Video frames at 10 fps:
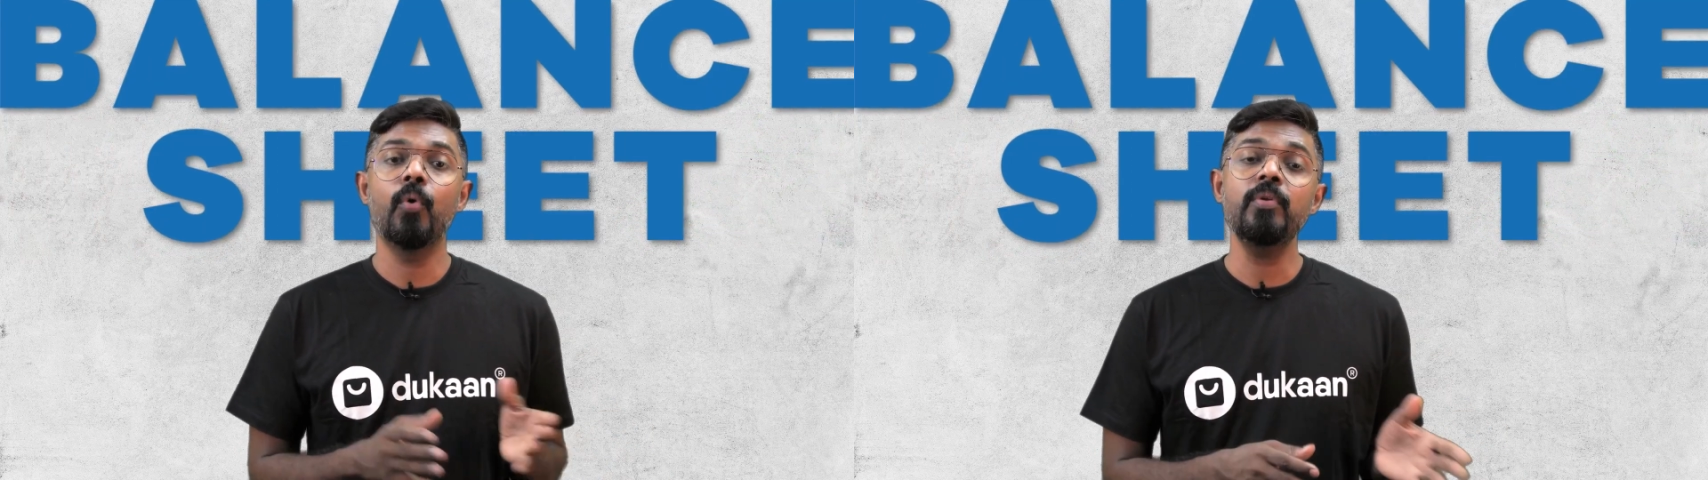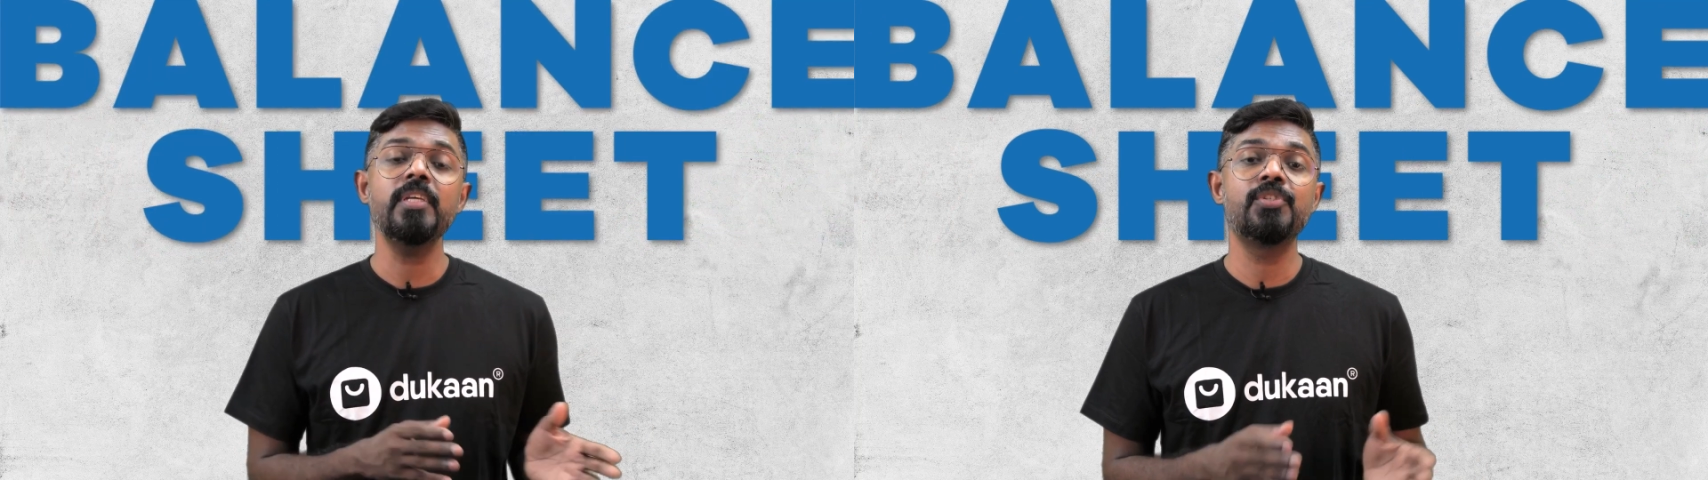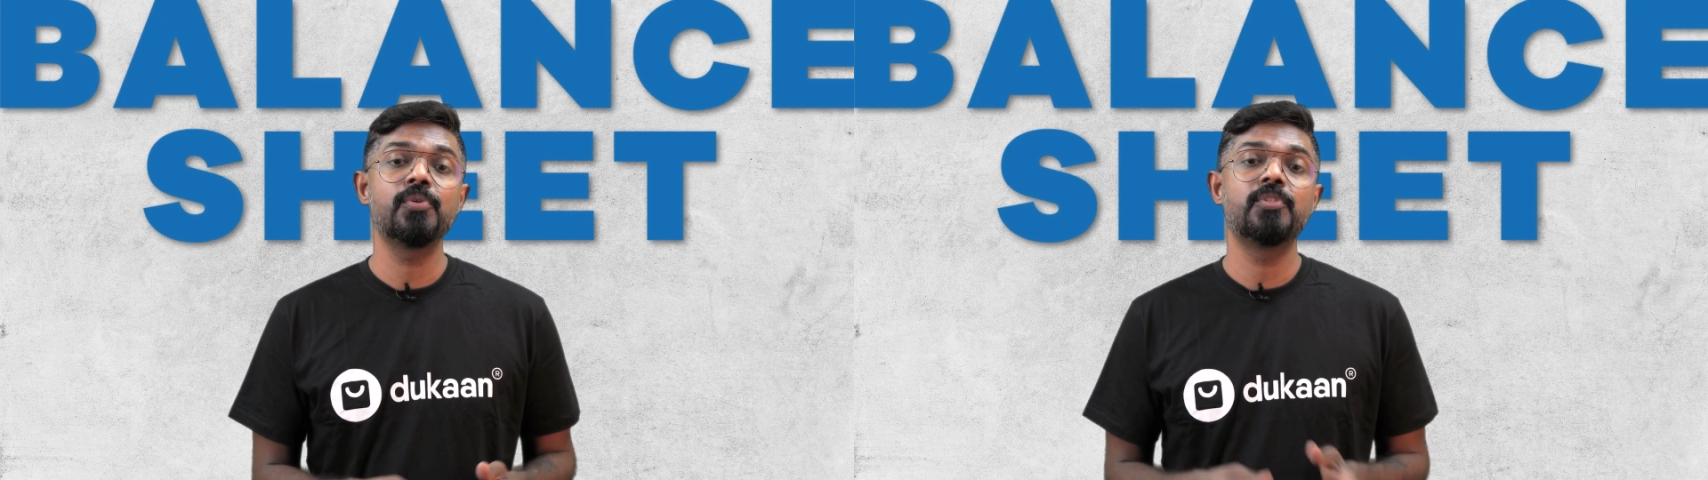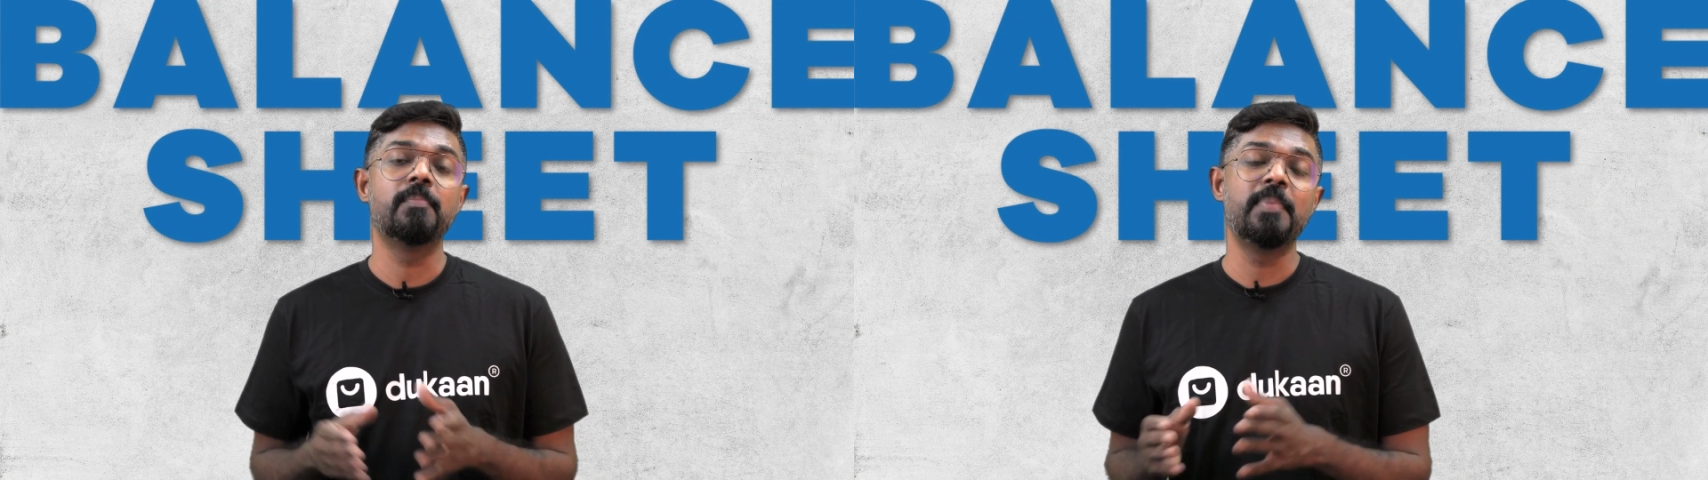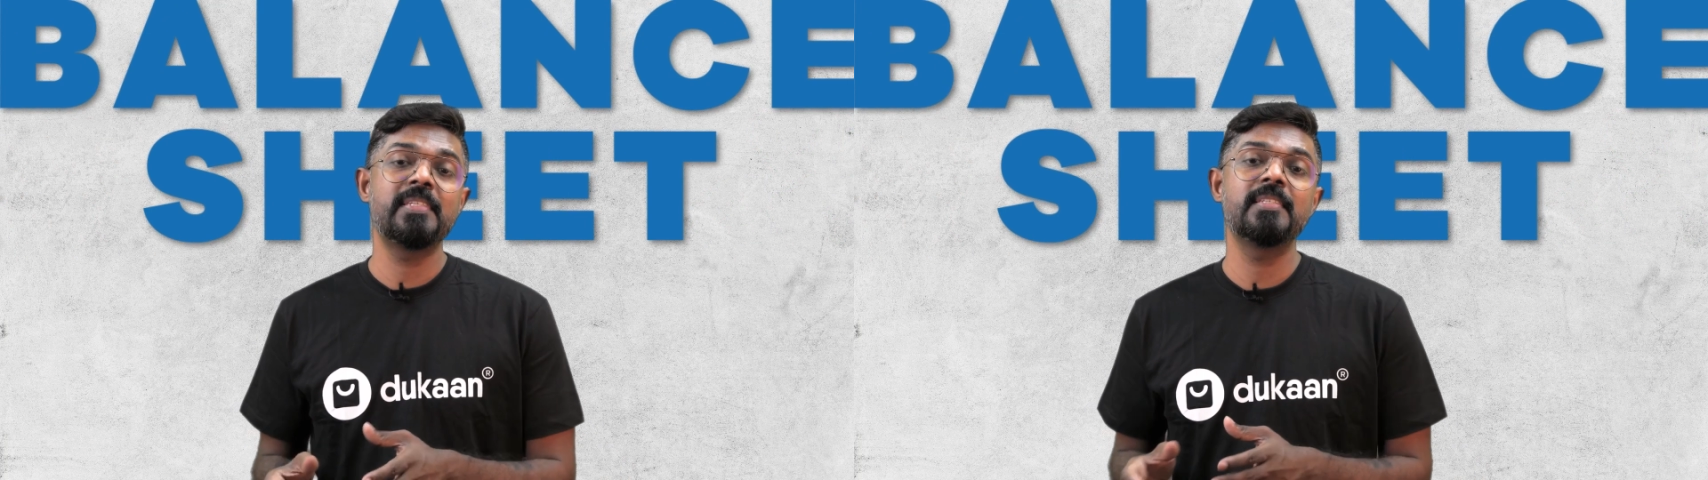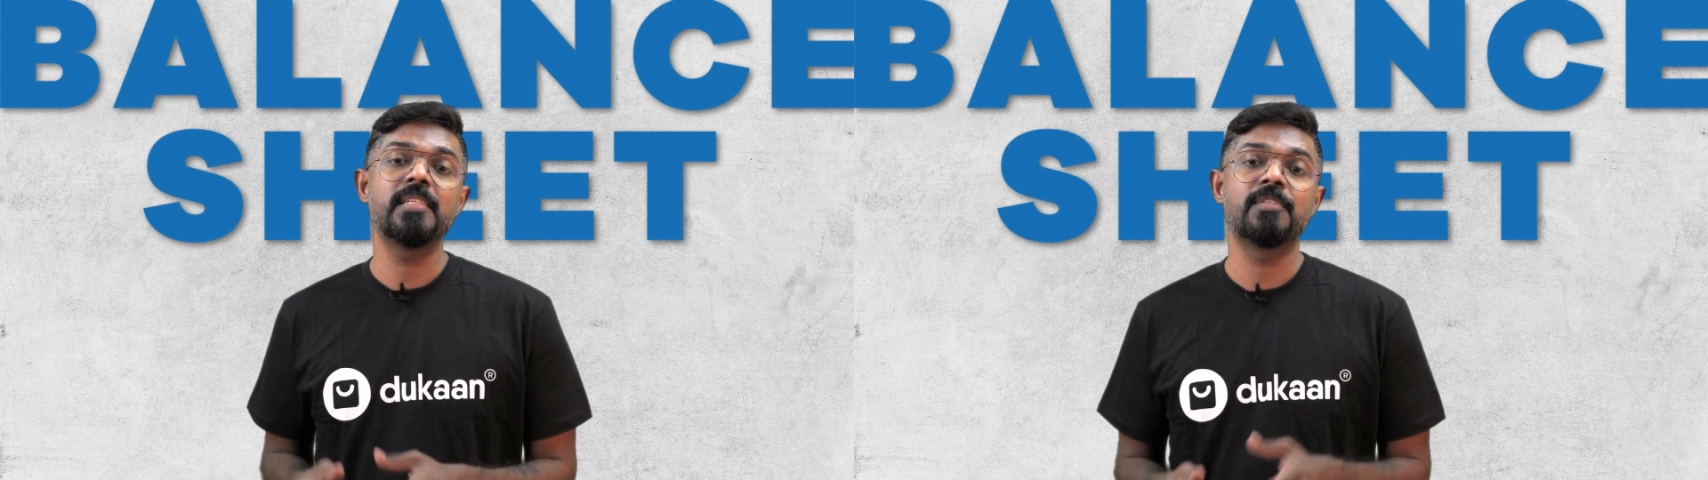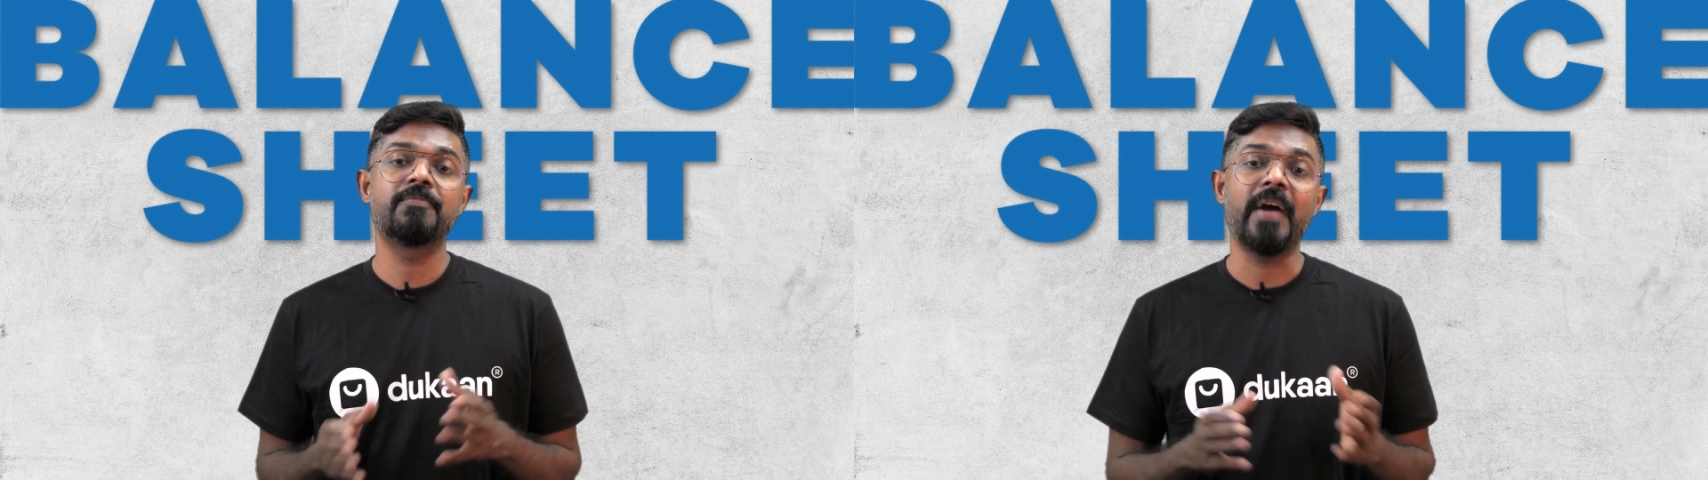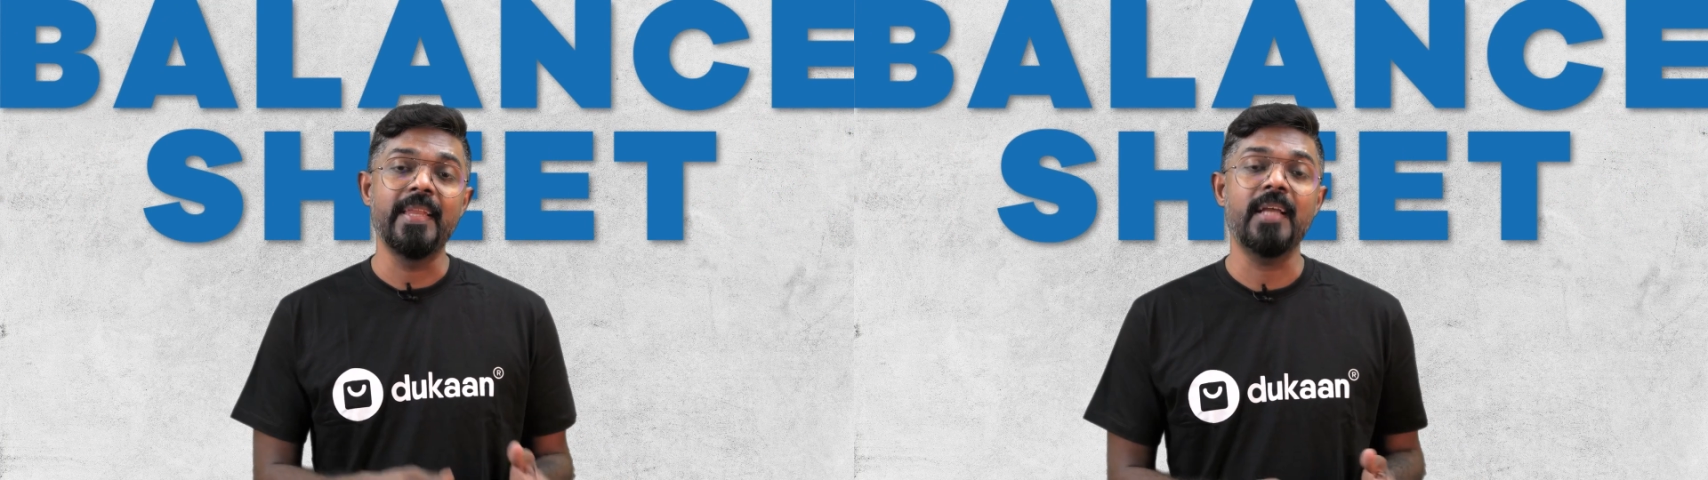only shows the business's
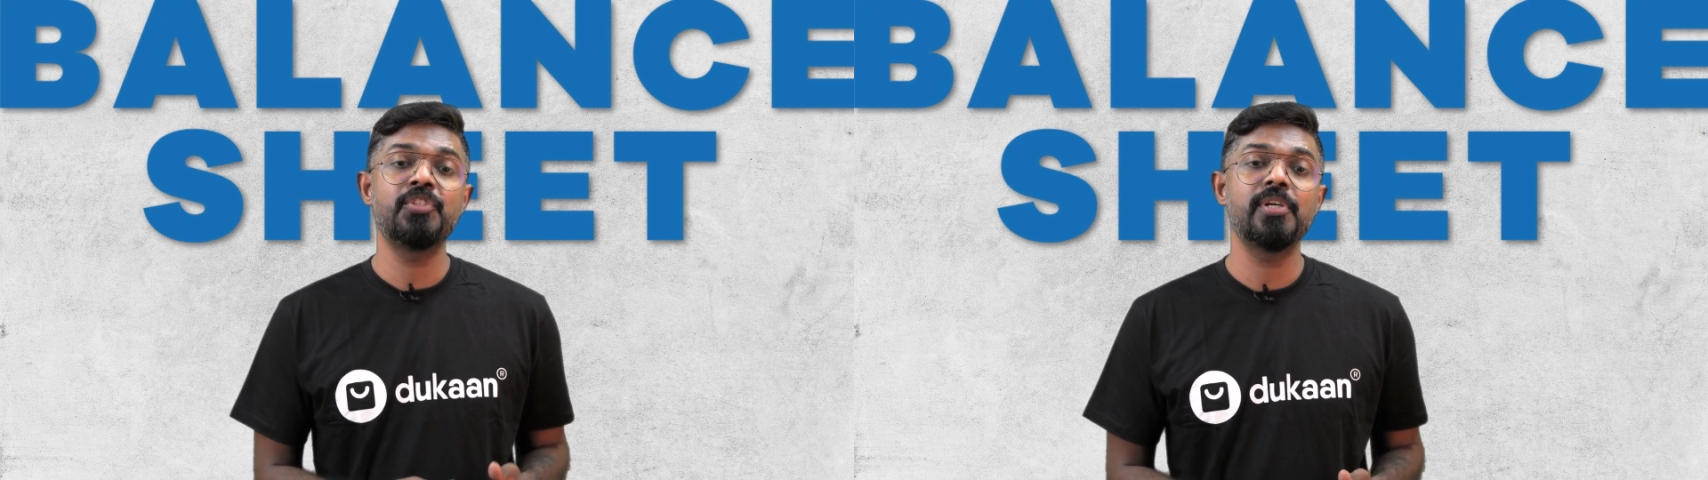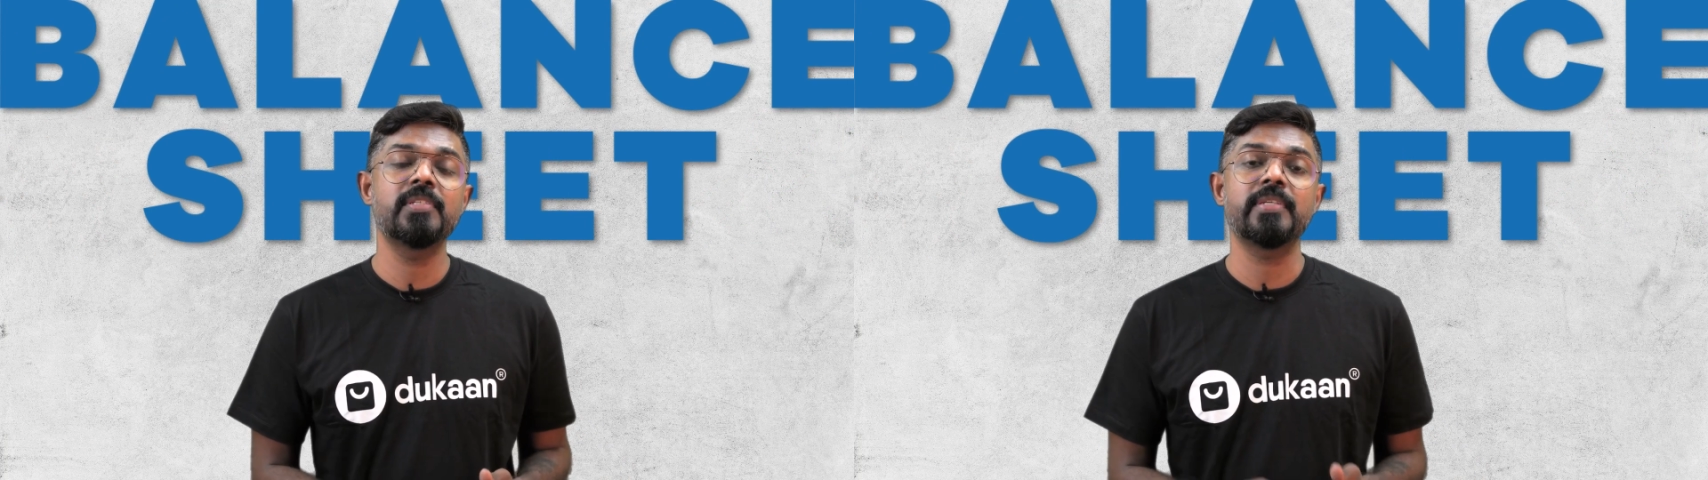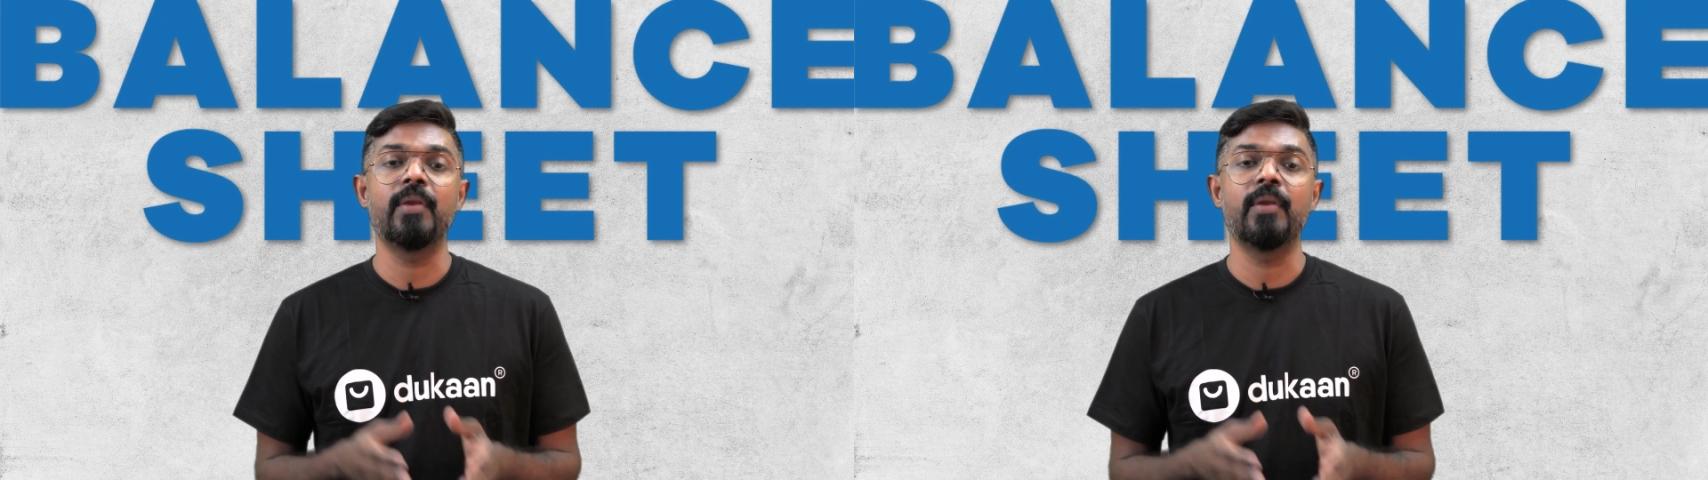financials numbers